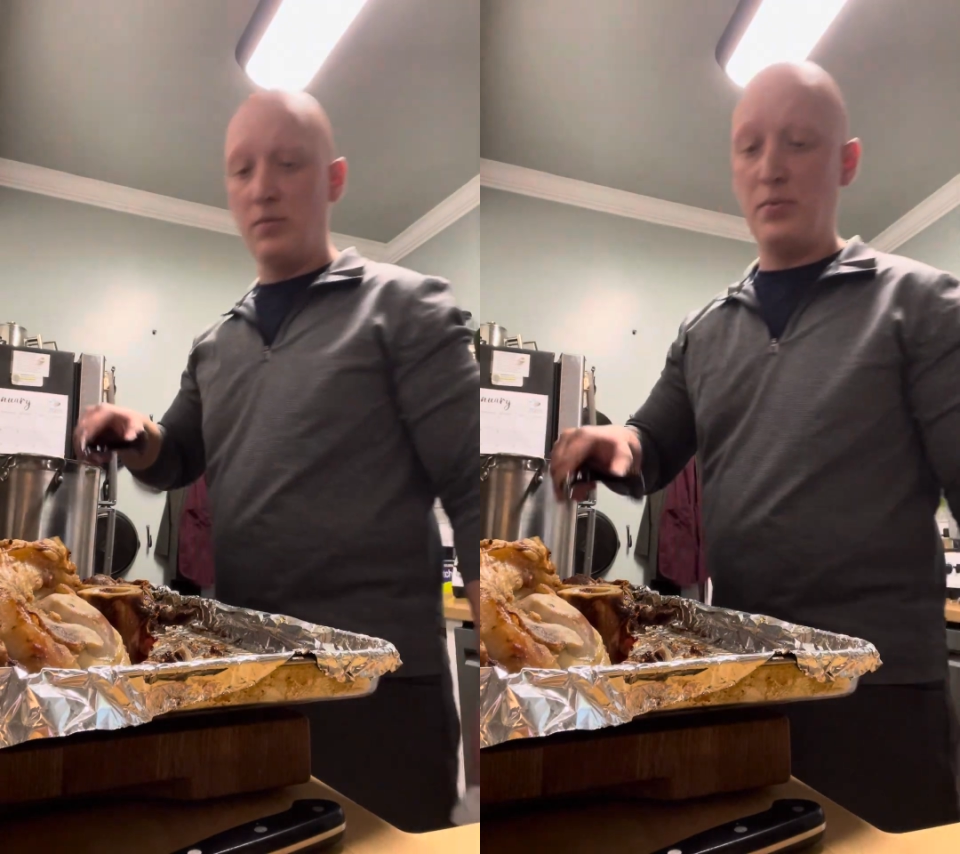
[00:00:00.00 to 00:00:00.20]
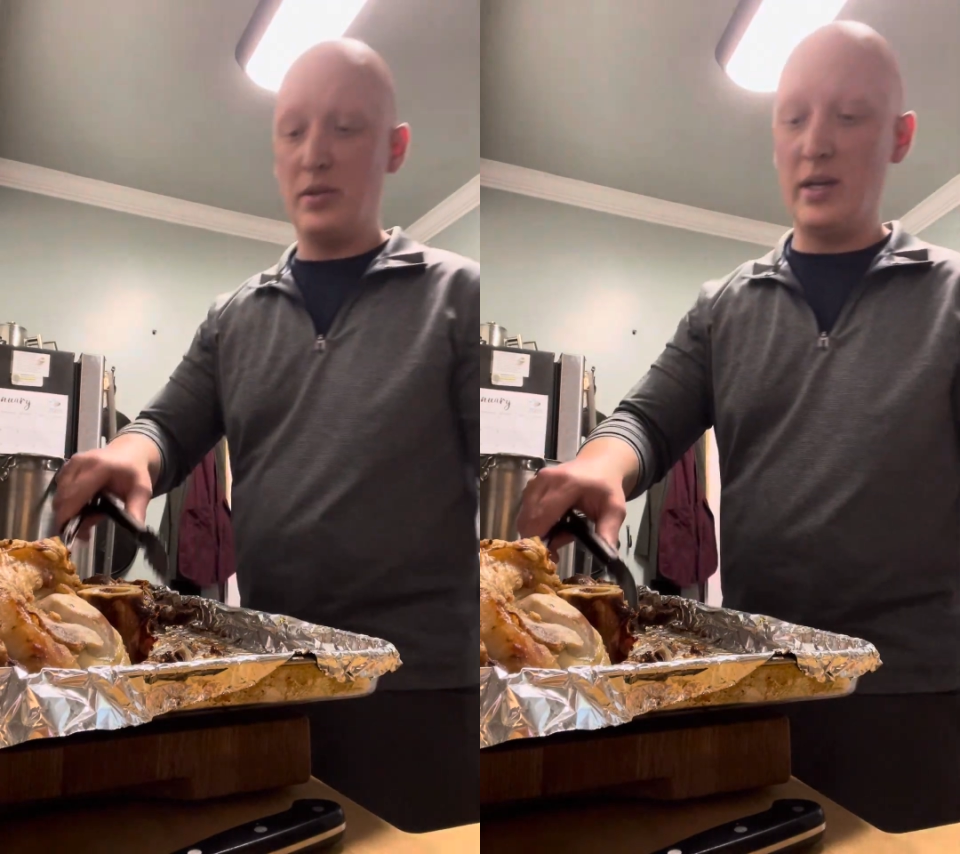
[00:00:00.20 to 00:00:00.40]

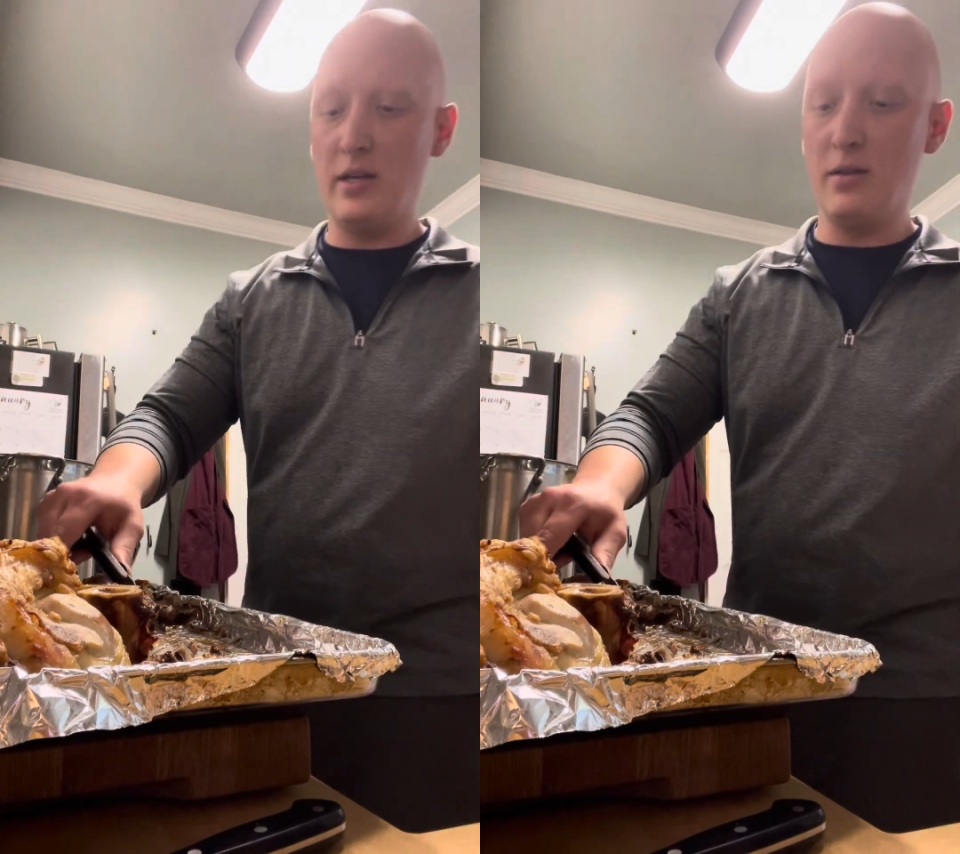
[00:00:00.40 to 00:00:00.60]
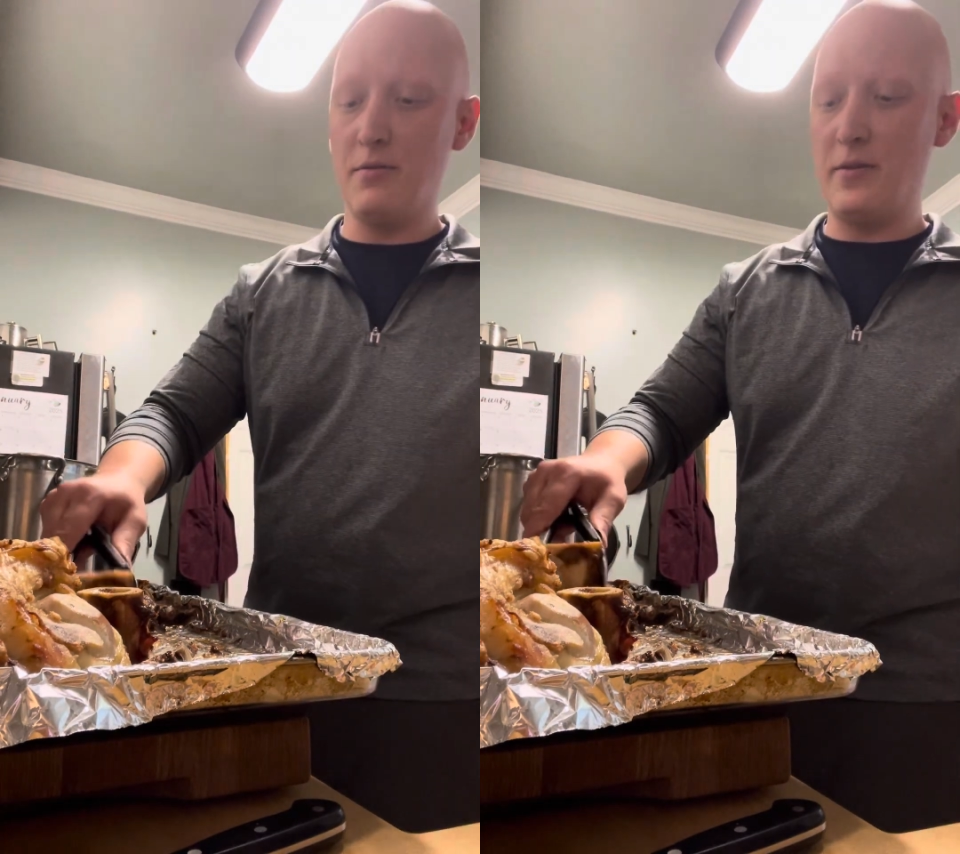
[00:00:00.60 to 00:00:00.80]
put
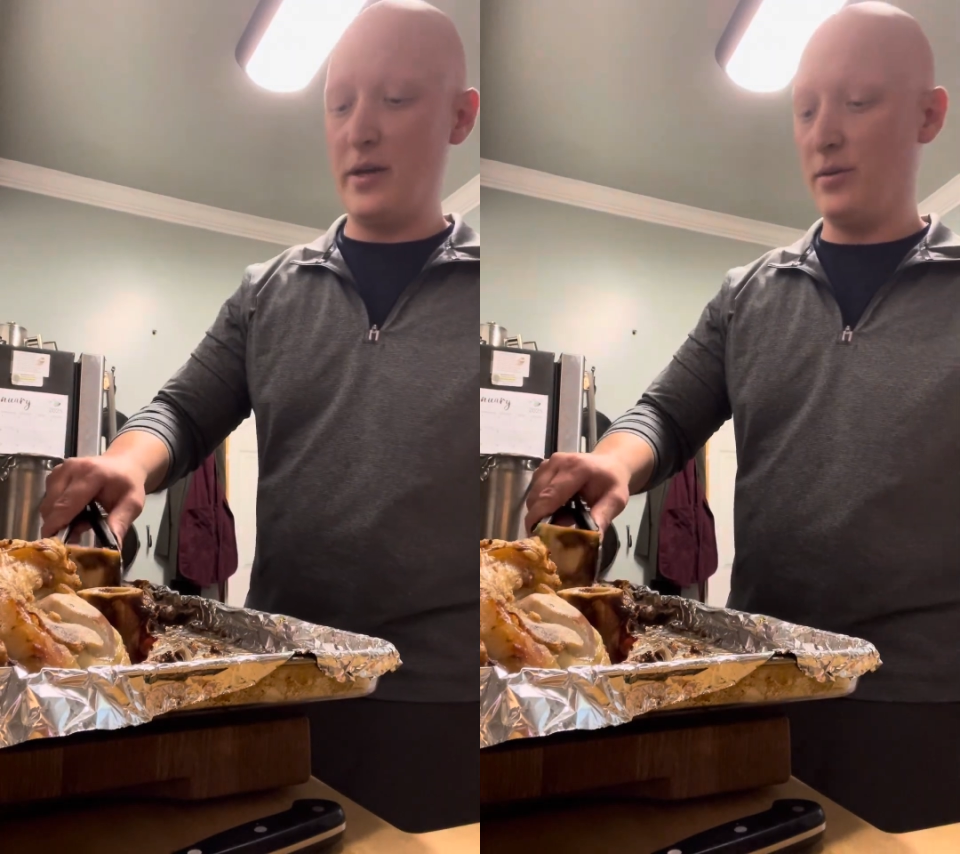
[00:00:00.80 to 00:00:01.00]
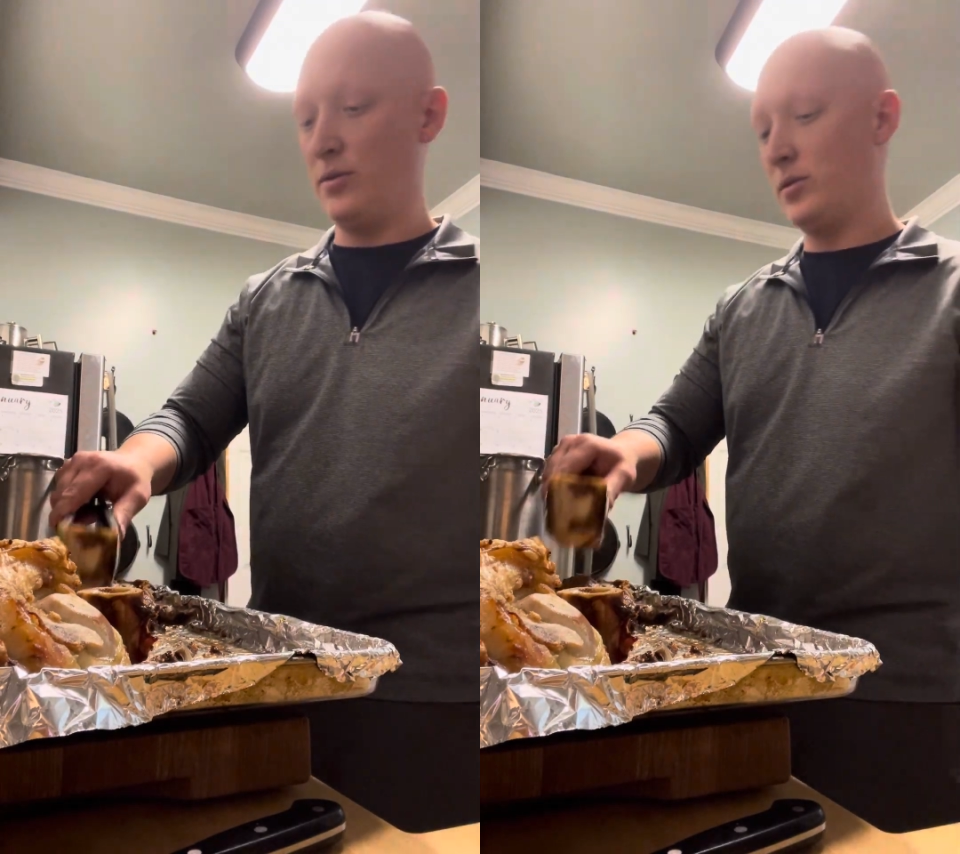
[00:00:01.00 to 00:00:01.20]
that in the
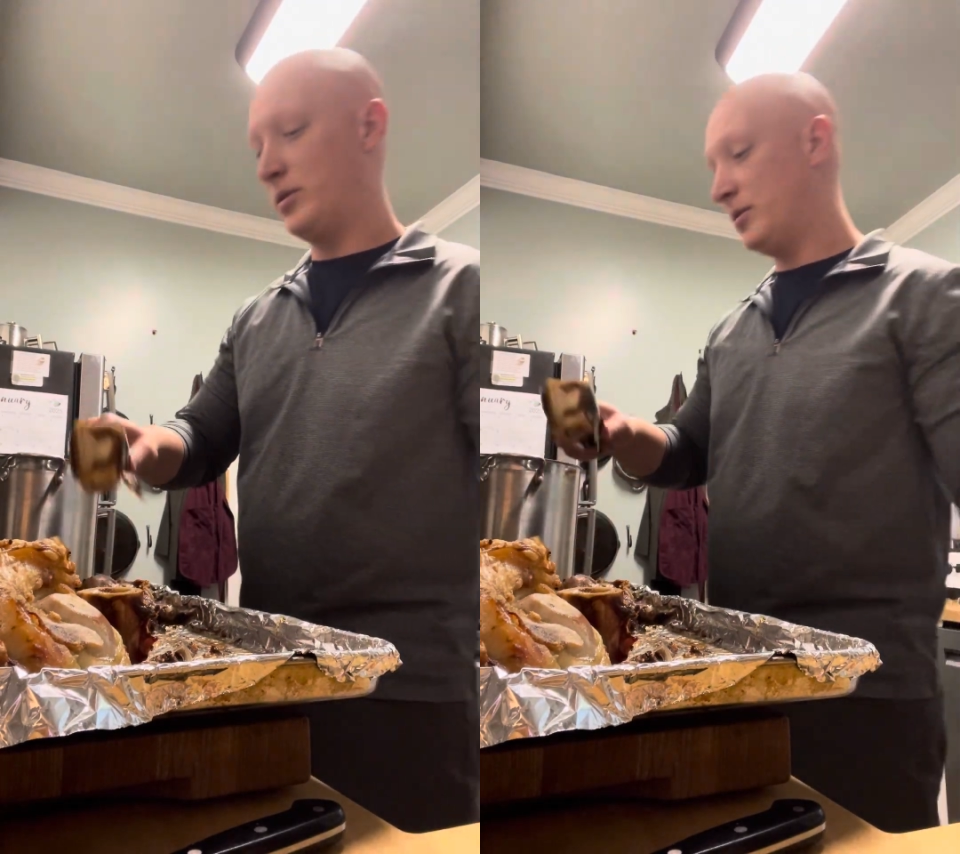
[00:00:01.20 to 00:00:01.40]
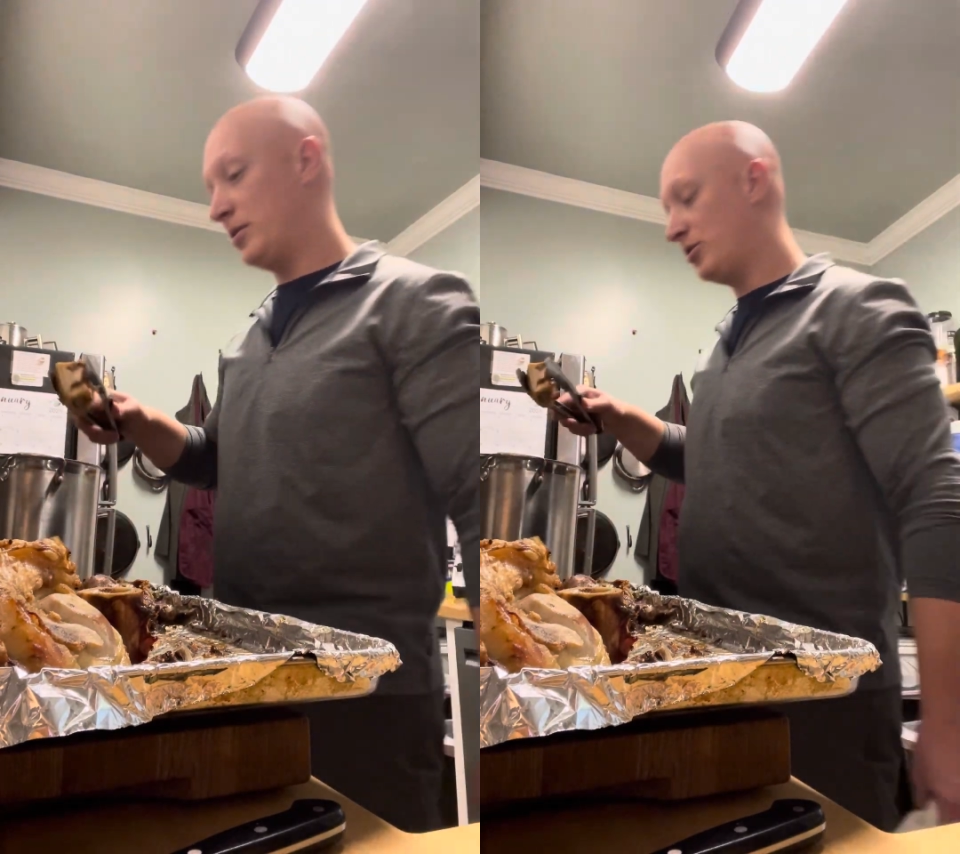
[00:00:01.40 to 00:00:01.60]
final
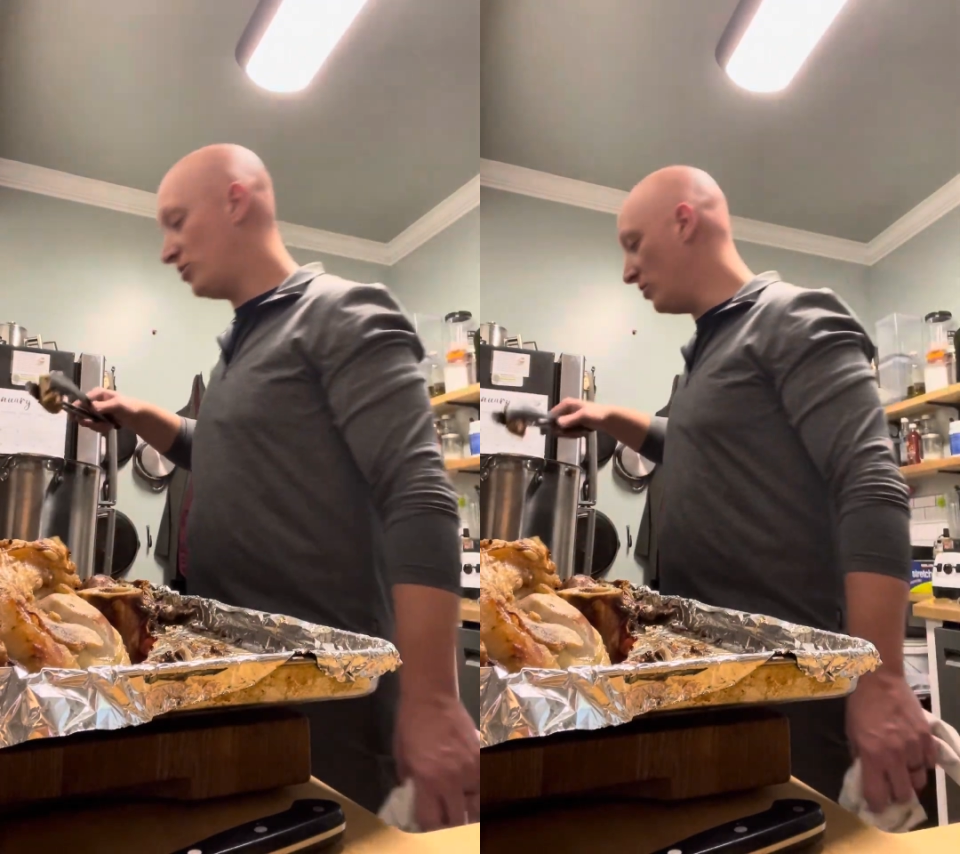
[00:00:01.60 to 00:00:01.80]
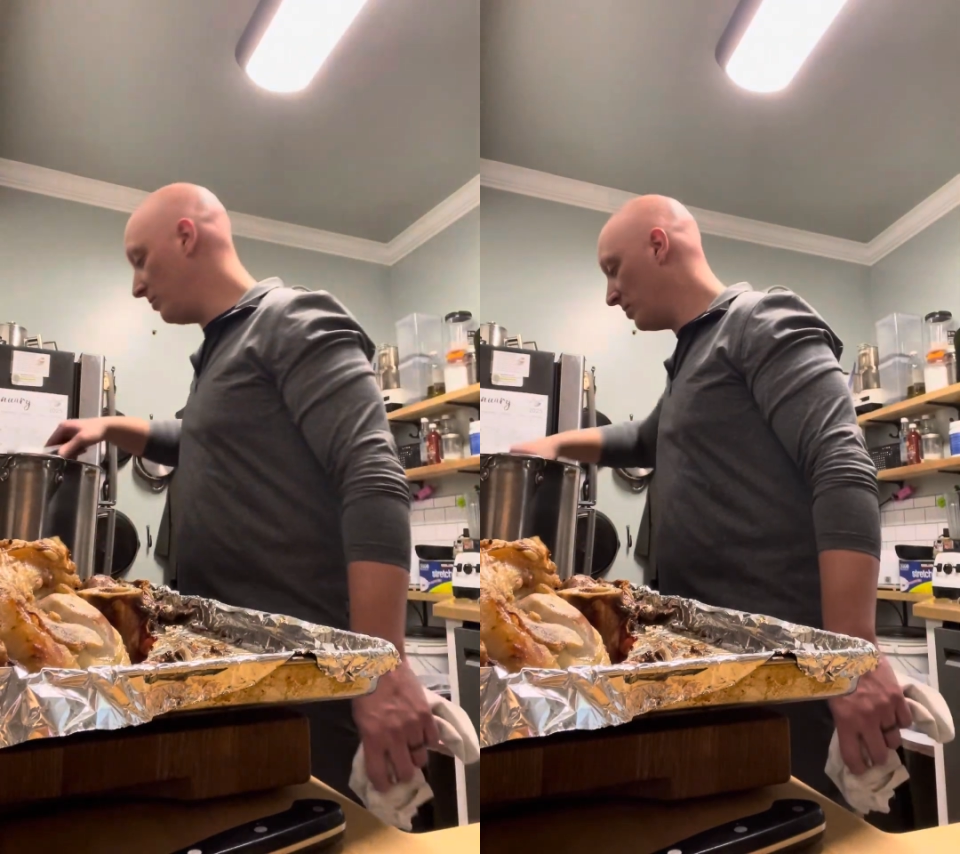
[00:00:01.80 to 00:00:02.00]

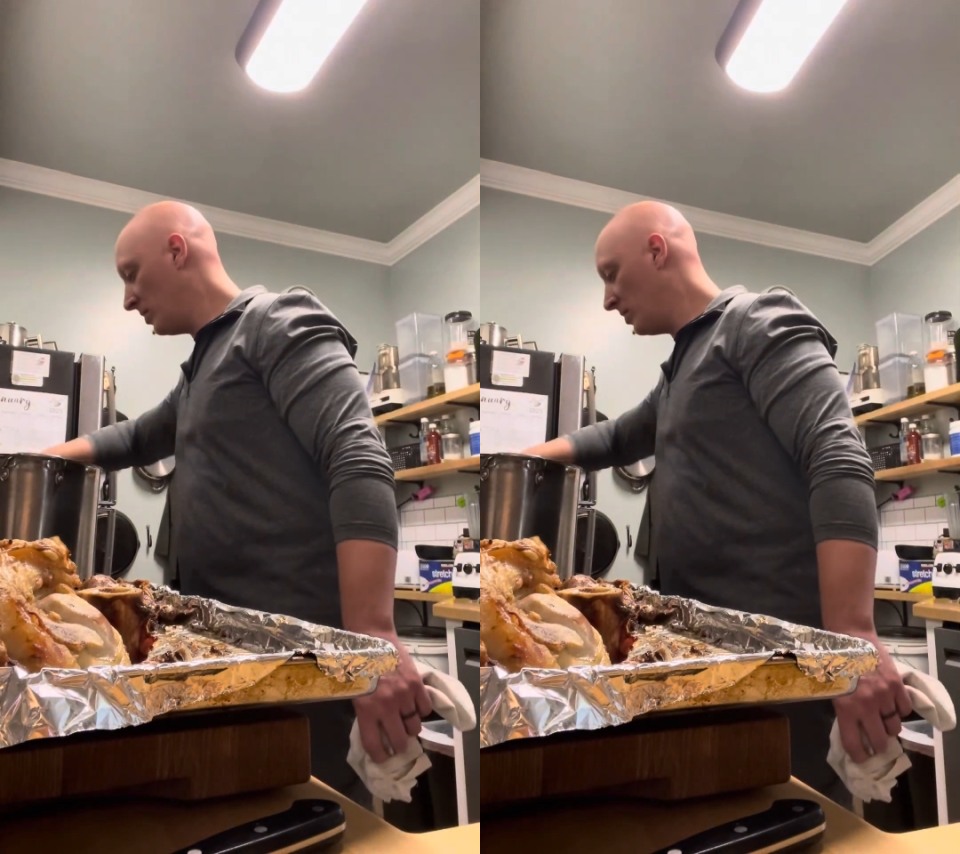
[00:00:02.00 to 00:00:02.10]
soup.